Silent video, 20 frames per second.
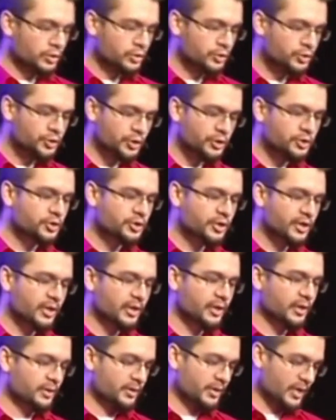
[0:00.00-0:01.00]

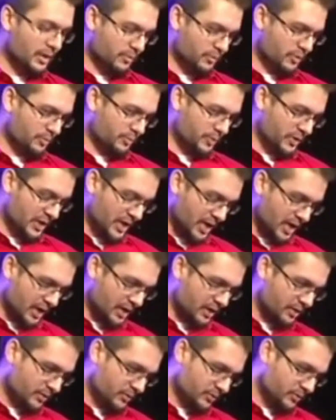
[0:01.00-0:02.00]
Jushi
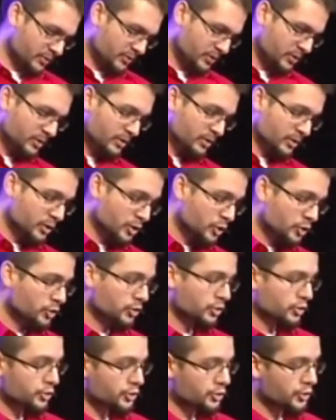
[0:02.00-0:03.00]
Namibia,
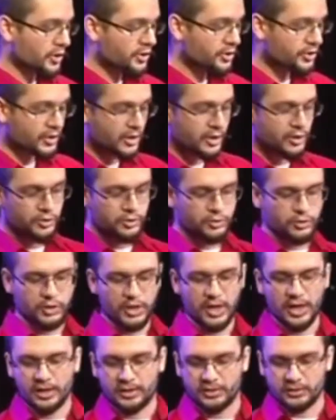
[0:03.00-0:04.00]
Shushi
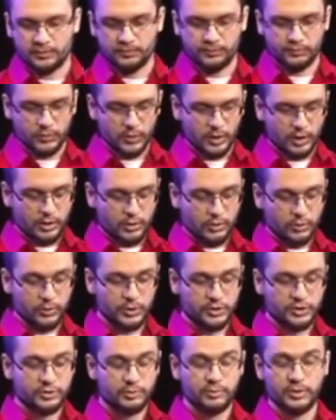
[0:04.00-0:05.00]
Yuyen,
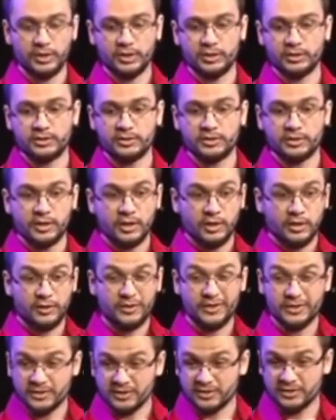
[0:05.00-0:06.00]
which means,
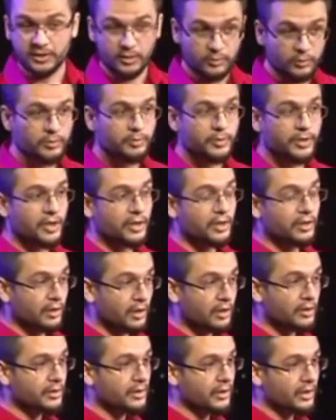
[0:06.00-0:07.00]
this is Namibia,
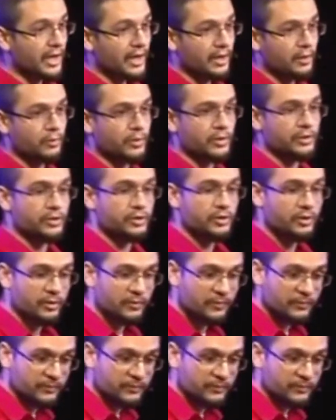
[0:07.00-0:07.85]
learn the language.